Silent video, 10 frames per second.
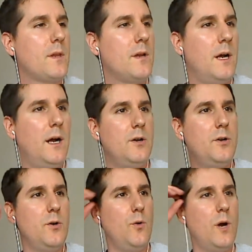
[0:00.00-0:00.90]

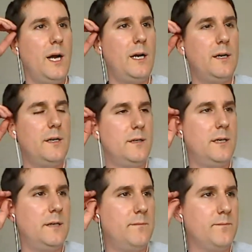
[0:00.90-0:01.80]
Who
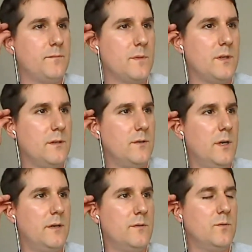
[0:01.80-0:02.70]

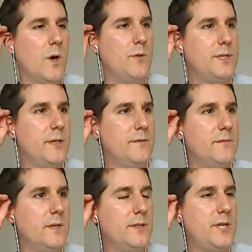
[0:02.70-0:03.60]
wrote
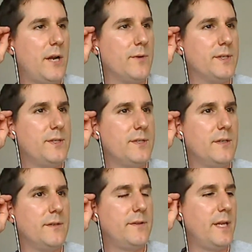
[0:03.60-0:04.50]
a Generous
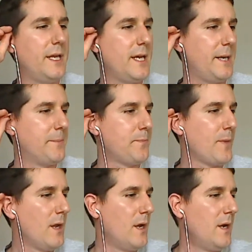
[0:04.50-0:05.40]
Thinking.
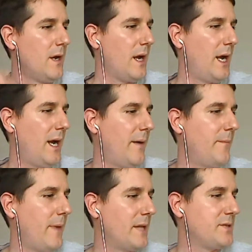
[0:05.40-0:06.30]

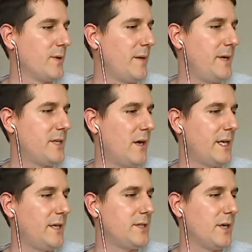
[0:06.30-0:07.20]
And so we're going to be
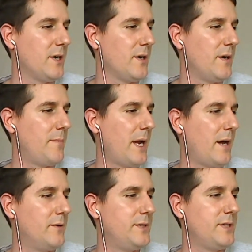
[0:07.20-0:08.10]
talking to her
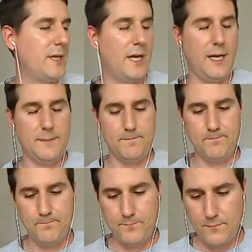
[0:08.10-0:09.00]
about
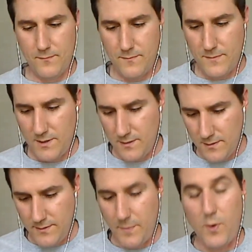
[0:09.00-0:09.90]

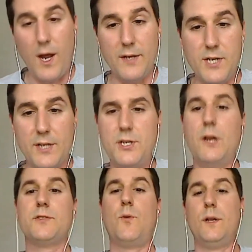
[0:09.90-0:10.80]
the project.
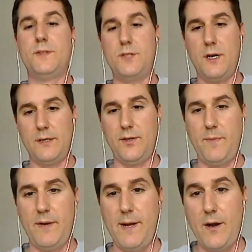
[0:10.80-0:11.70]
She also wants to talk a
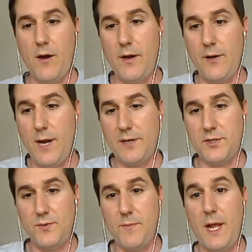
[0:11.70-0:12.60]
little bit about our
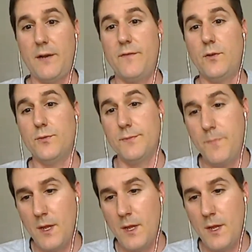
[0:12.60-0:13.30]
interactions with Manifold.